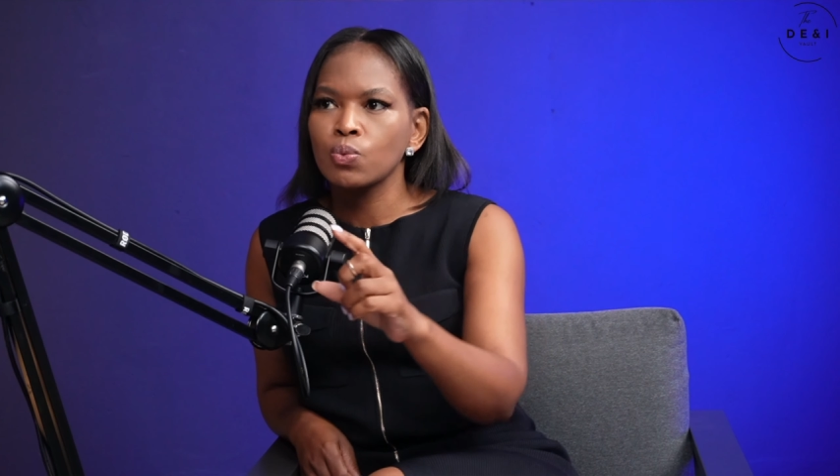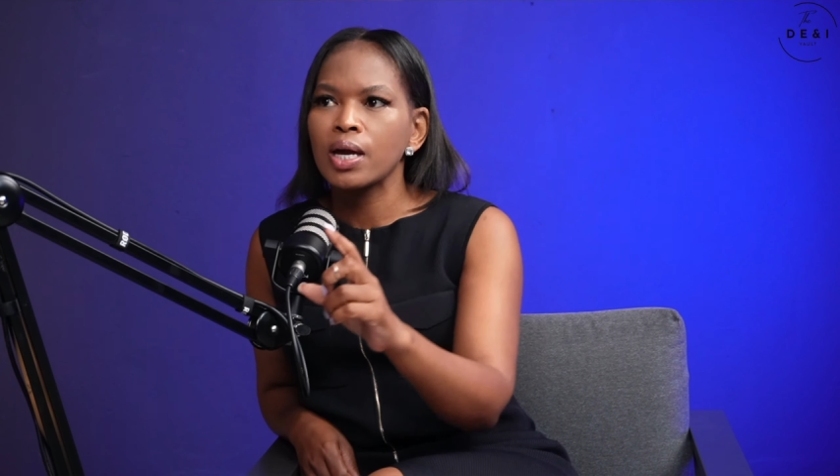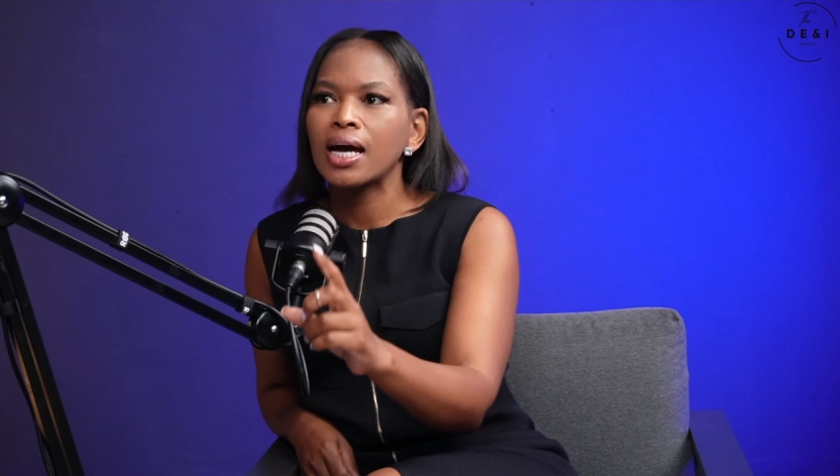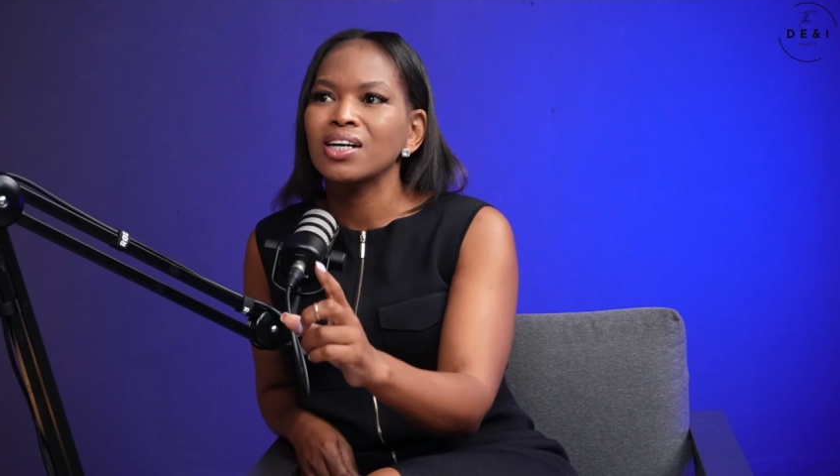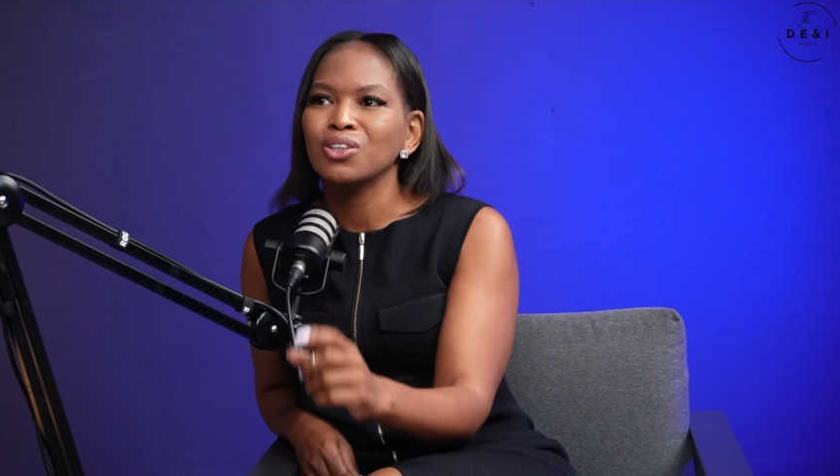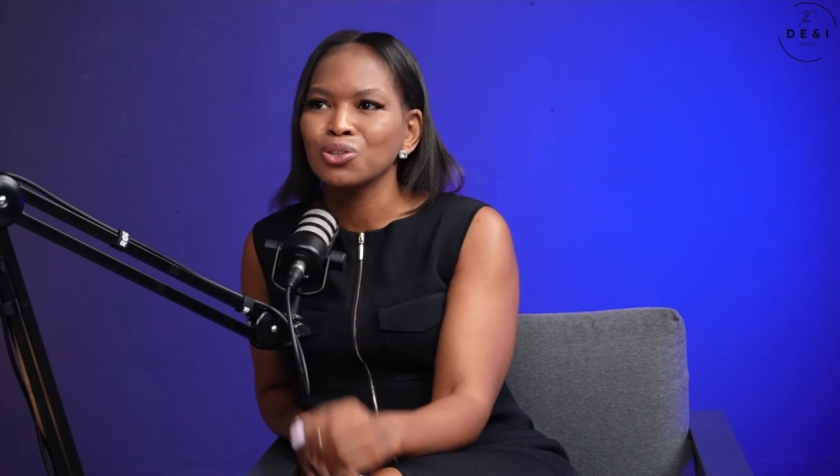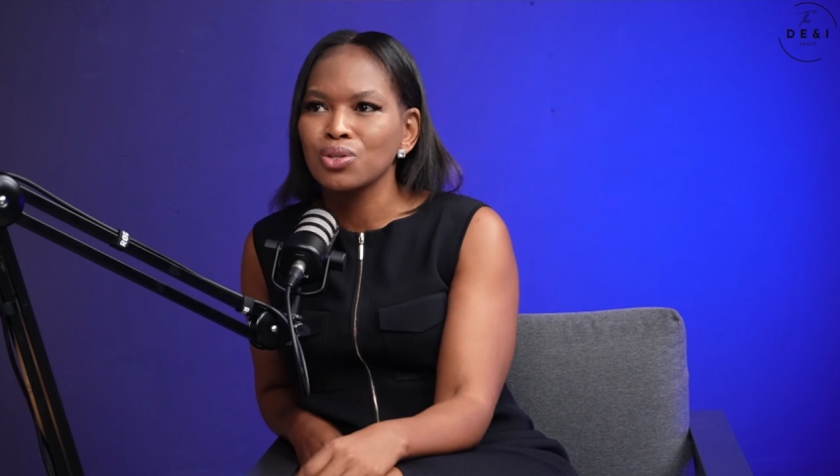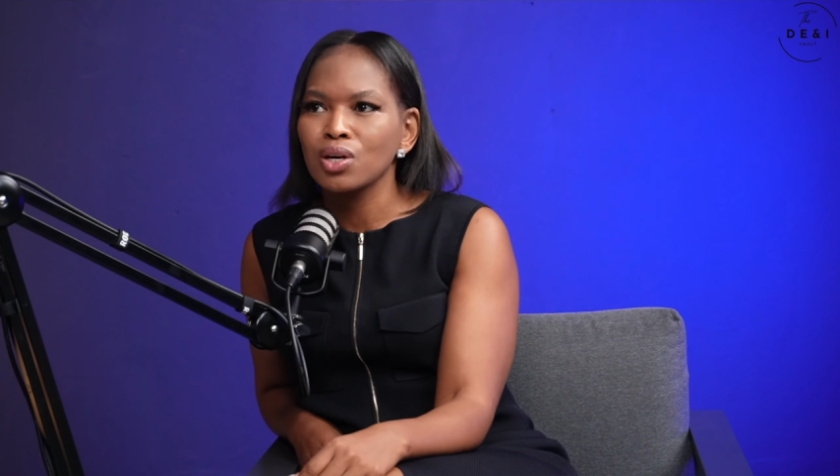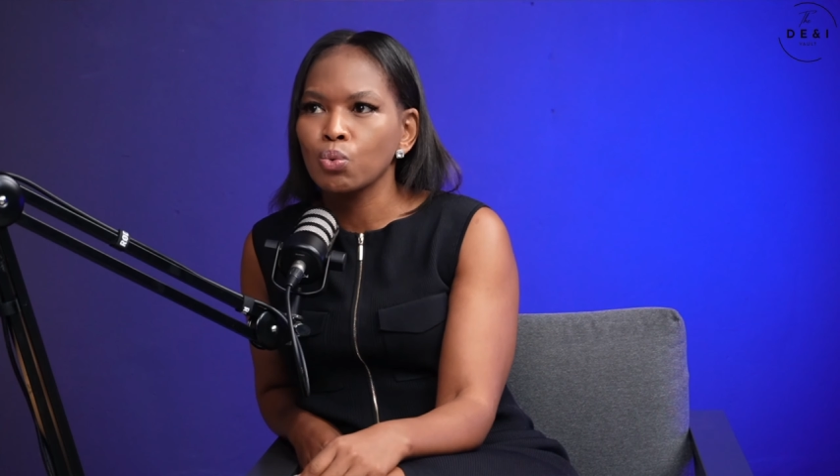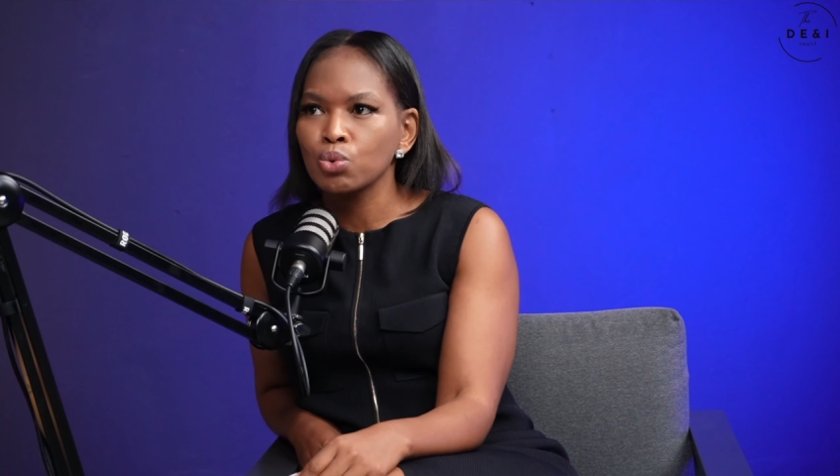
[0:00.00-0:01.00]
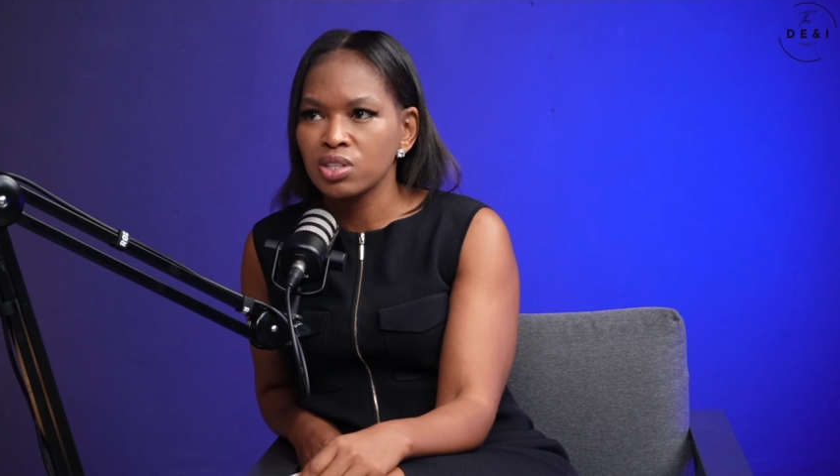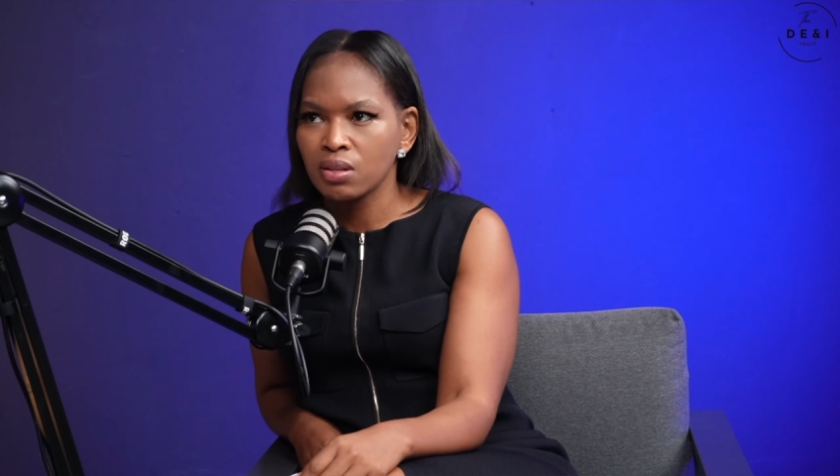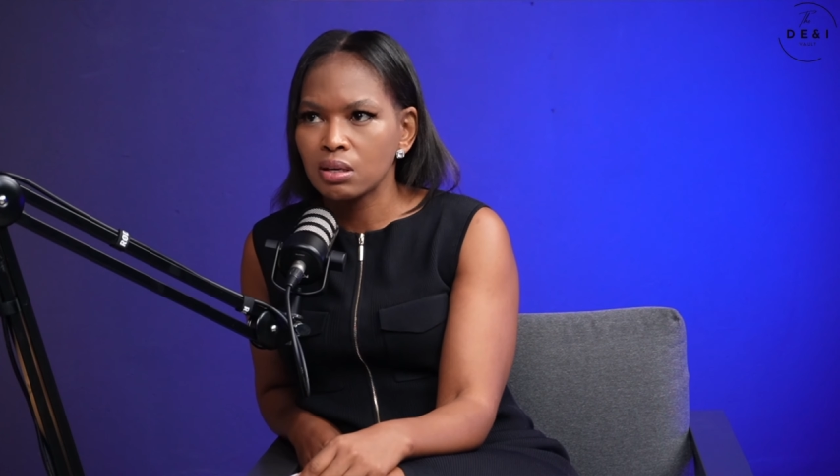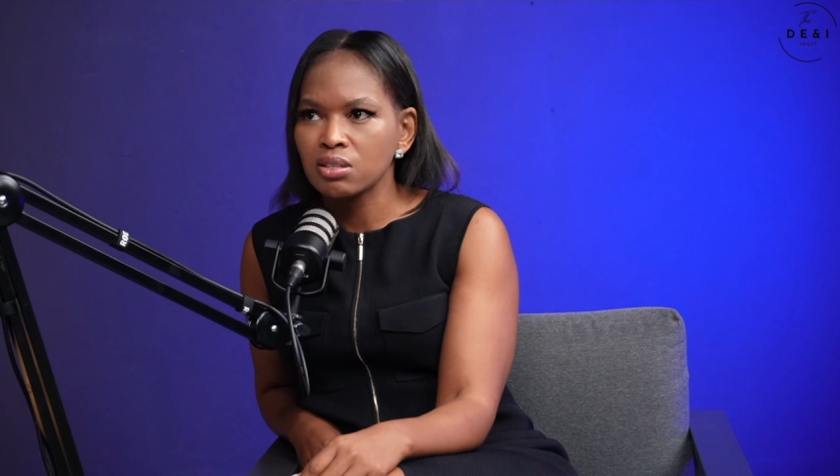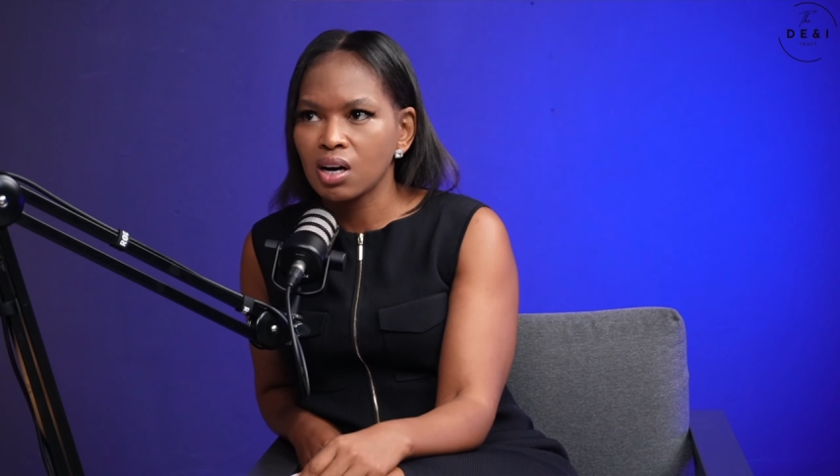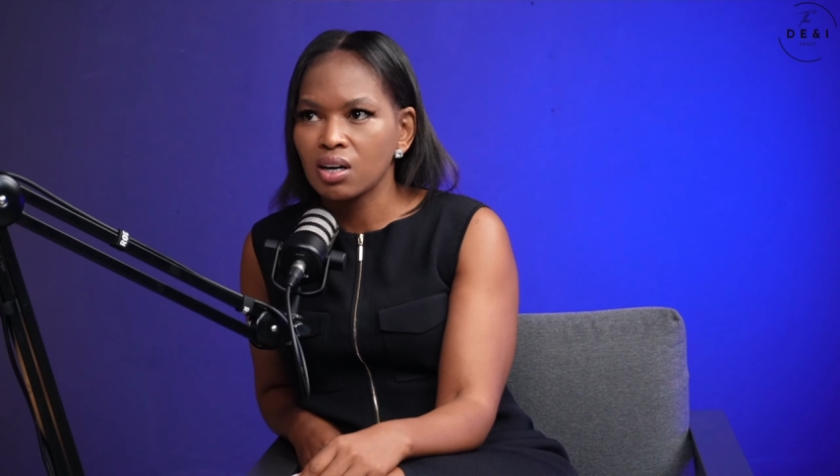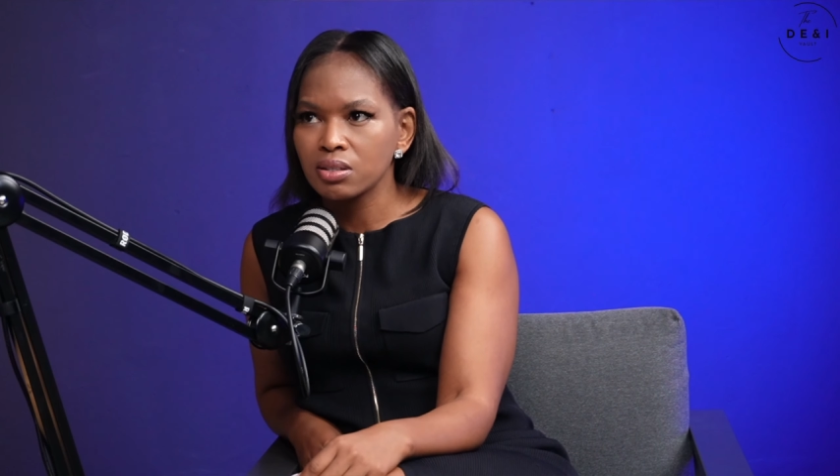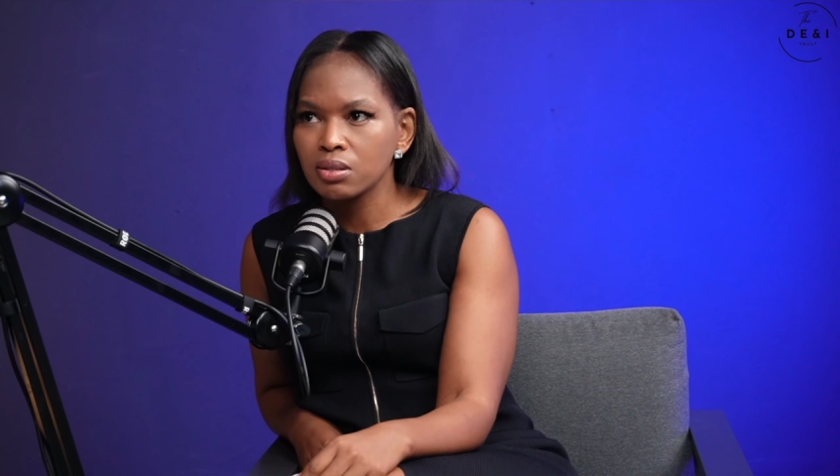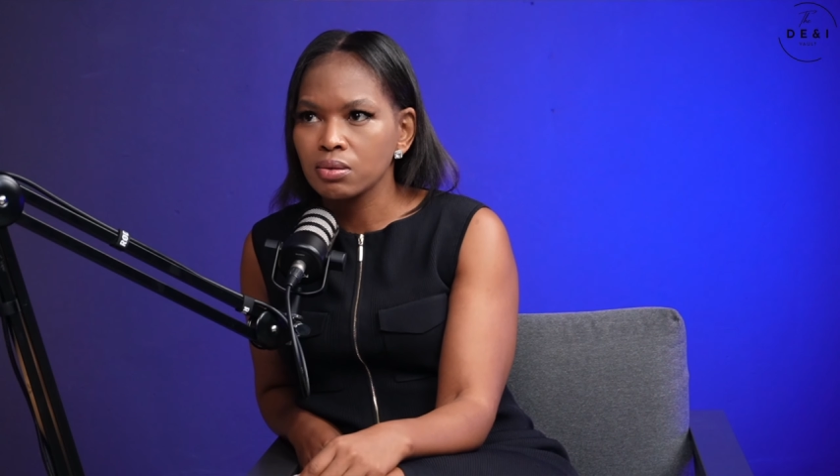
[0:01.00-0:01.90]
we add on to their wounds and their scars.